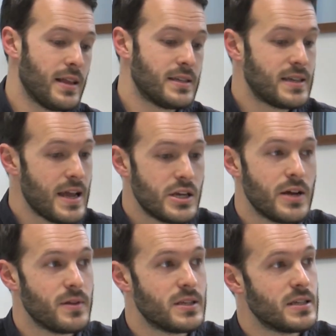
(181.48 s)
you get
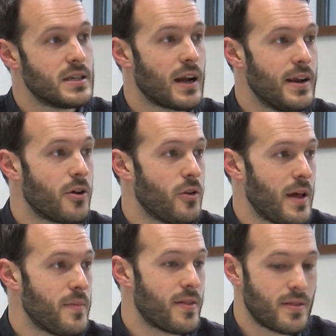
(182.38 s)
stage hypnotists and
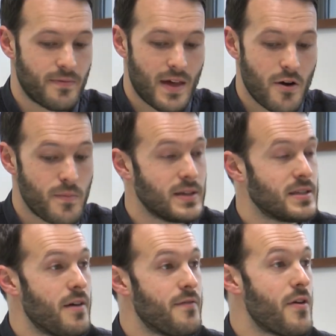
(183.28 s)
clinical
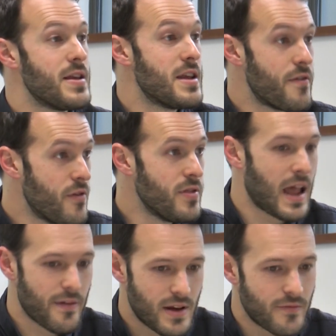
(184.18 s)
hypnotherapists that are very
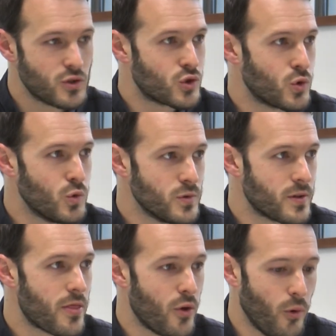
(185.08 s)
different. They have different
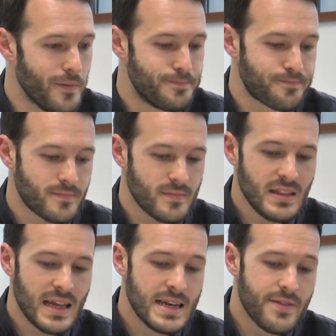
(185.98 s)
schools of thought
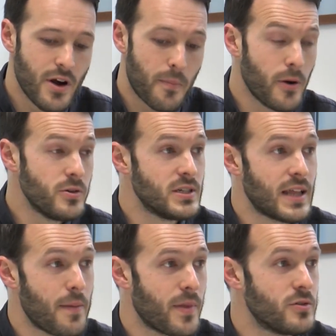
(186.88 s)
and different
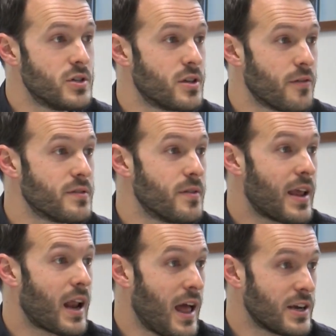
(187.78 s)
approaches to hypnosis.
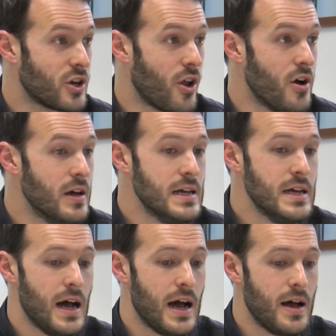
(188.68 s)
Often they clash a lot,
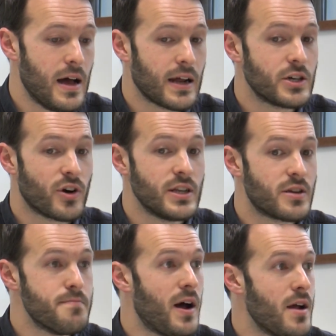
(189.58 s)
and I
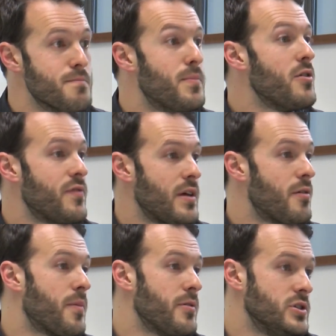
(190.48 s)
try to combine both of
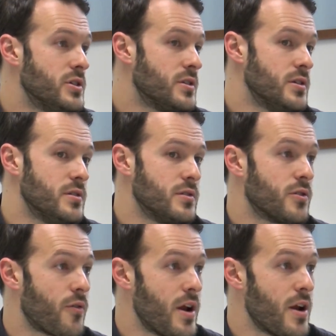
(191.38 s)
their approaches
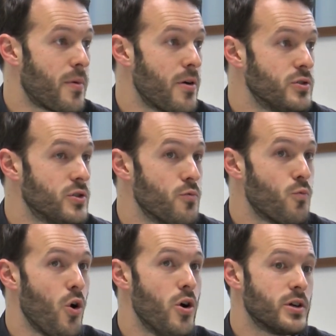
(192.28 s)
to create an approach
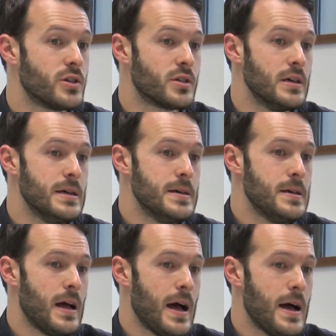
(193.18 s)
that works
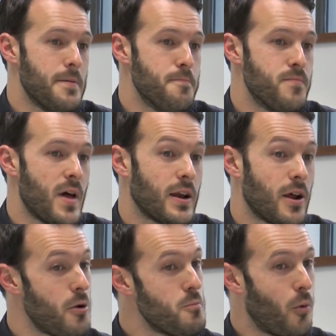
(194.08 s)

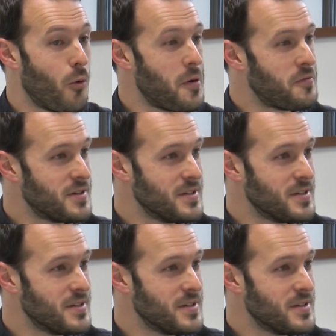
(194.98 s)
I'd hope more